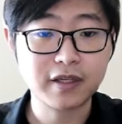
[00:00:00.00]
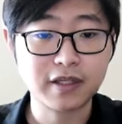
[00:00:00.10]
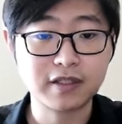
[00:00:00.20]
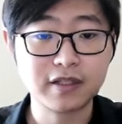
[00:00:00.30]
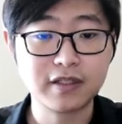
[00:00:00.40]

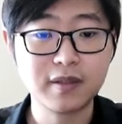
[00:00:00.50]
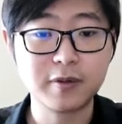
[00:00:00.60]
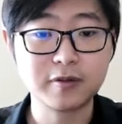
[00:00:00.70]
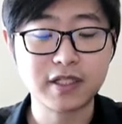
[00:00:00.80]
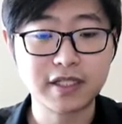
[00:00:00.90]
it
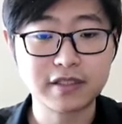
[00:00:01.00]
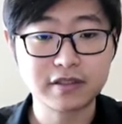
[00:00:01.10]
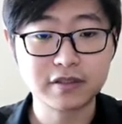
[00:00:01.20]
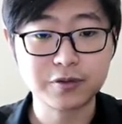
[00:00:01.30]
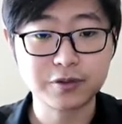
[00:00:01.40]
enables the
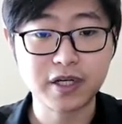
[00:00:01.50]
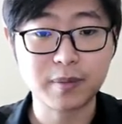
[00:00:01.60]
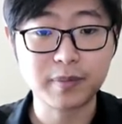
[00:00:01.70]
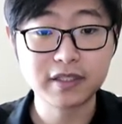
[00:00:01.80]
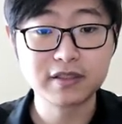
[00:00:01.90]
agent to
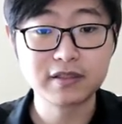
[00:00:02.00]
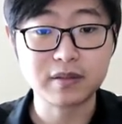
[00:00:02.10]
complete